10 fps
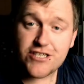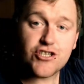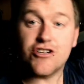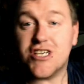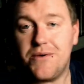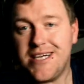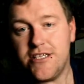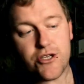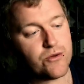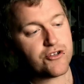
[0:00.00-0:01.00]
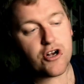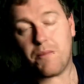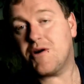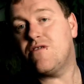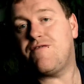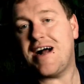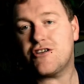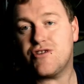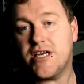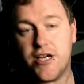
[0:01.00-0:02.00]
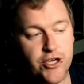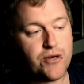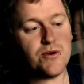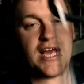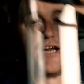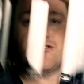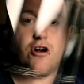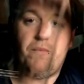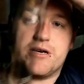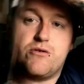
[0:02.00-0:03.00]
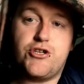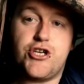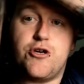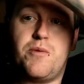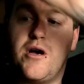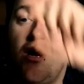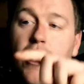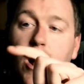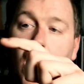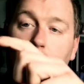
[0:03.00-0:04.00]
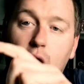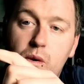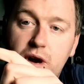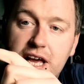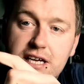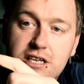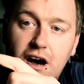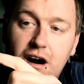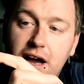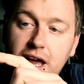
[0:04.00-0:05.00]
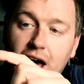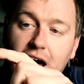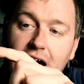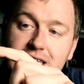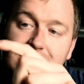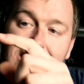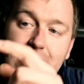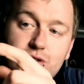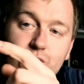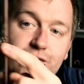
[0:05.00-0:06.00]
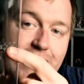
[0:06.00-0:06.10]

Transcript: This has got to go into the Tropical Factory UK Tropical Tube, only as high as the actual